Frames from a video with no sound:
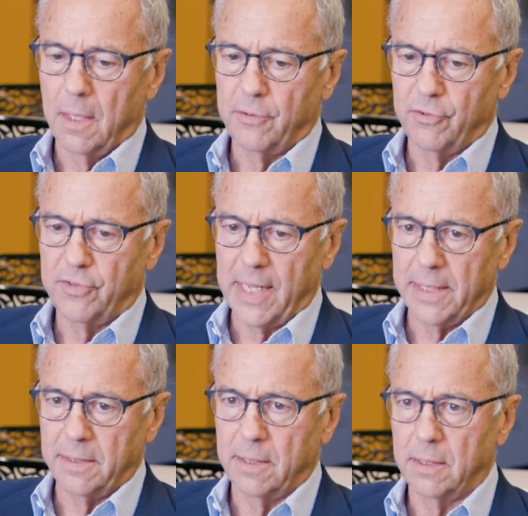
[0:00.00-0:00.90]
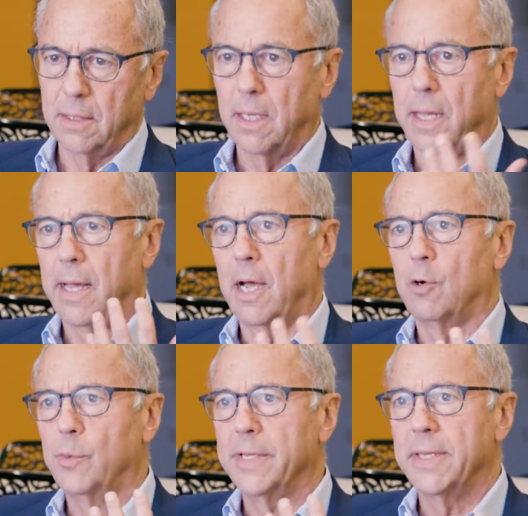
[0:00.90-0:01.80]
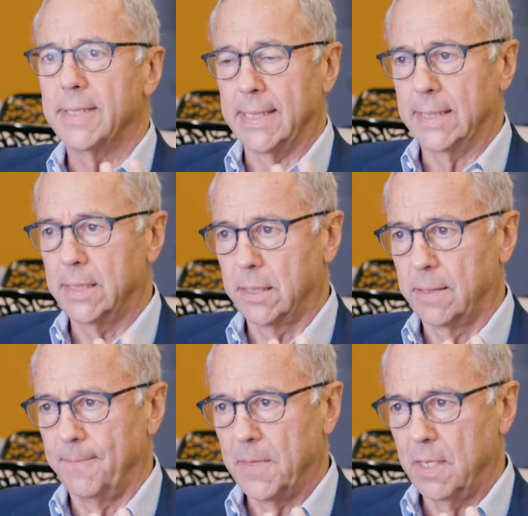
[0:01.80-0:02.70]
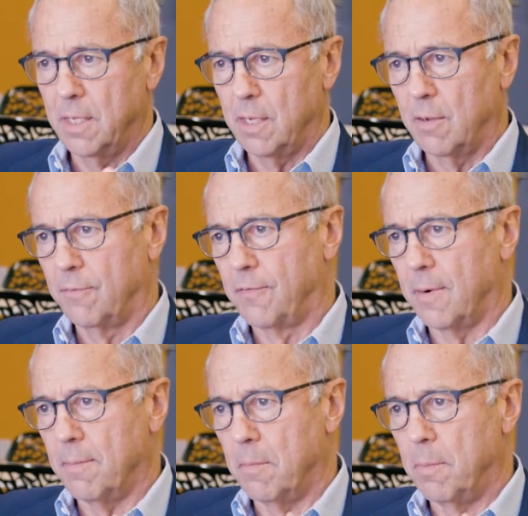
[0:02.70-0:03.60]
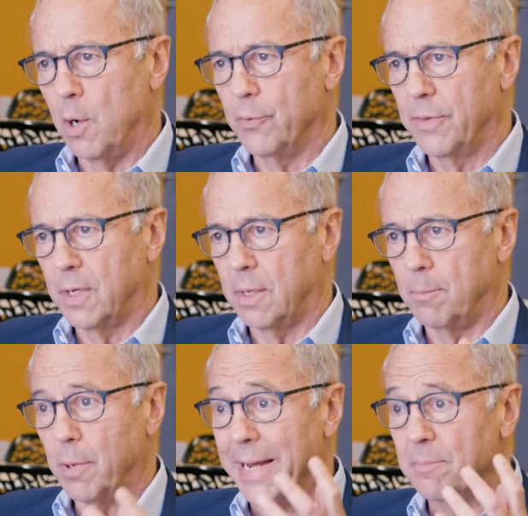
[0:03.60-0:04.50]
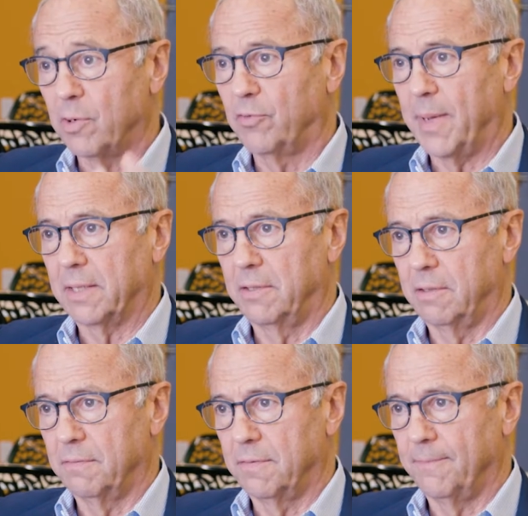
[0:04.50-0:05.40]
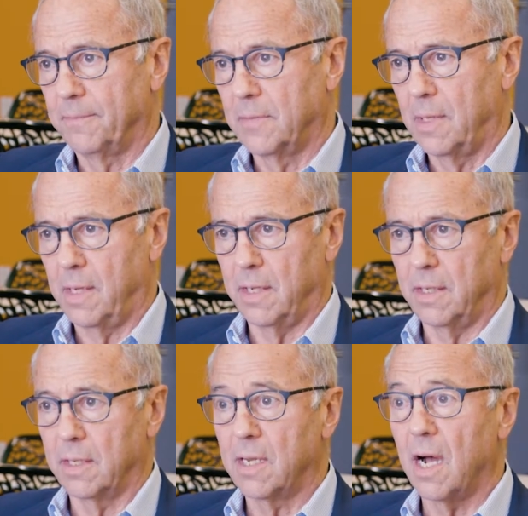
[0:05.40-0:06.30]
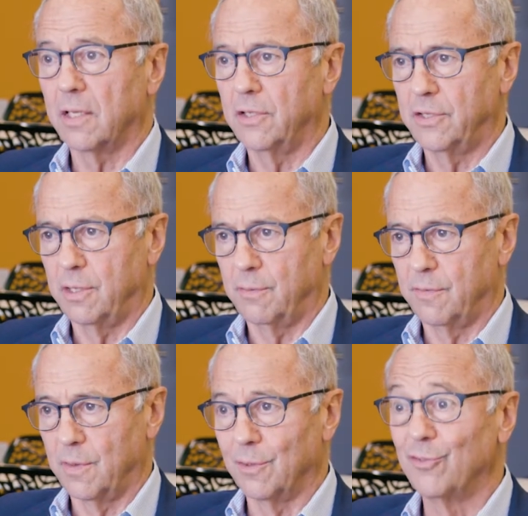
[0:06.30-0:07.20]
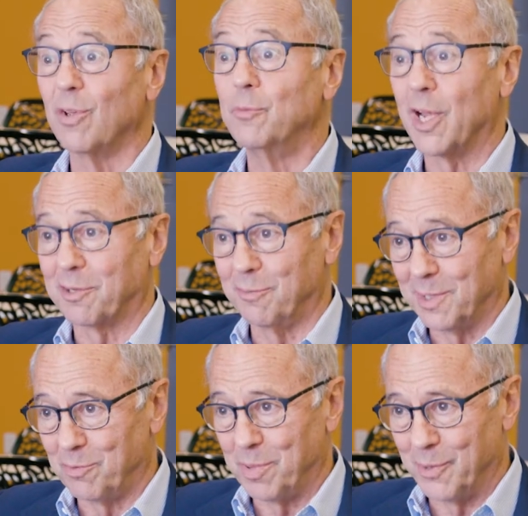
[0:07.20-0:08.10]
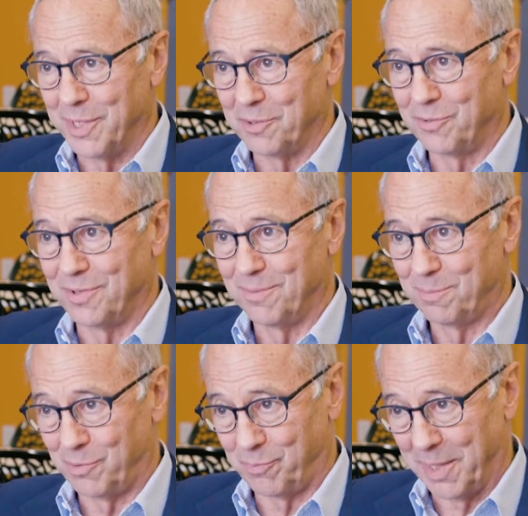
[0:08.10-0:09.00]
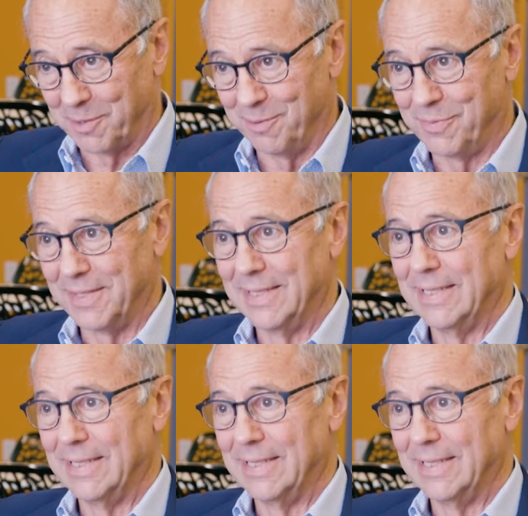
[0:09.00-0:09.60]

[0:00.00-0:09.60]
understanding how we think from both a brain perspective and a cognitive or subjective experience perspective.